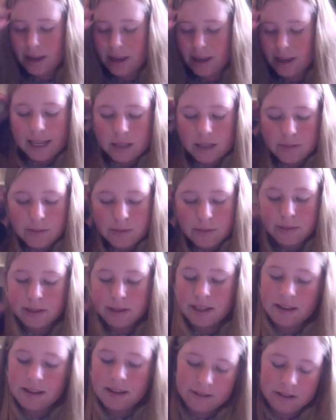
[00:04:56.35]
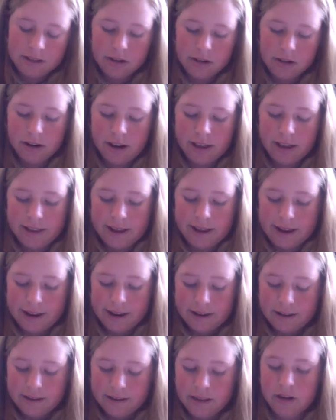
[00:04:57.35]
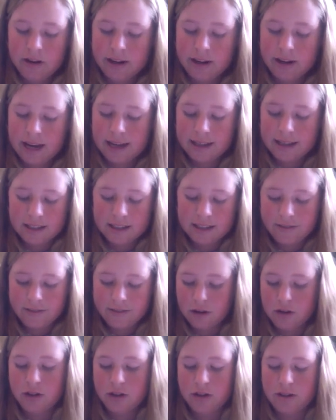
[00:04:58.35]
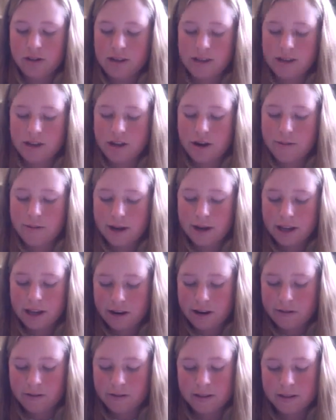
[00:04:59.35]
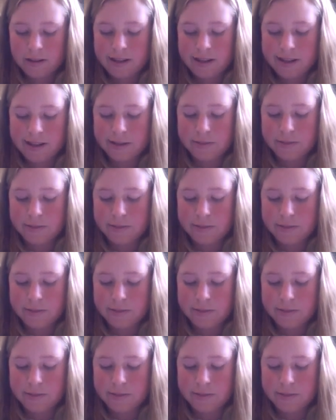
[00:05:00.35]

Gatsby believed in the green light, the orgastic future that year by year recedes